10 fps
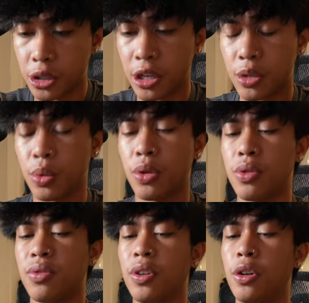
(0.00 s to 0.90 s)
Today's one of
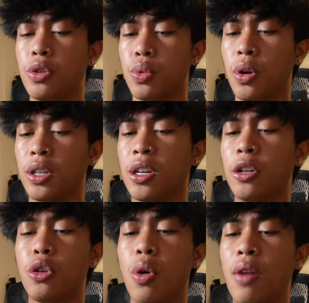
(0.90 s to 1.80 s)
those videos where I kind
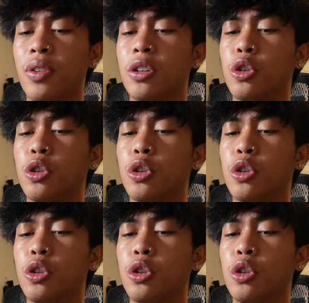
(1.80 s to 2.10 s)
of don't have like a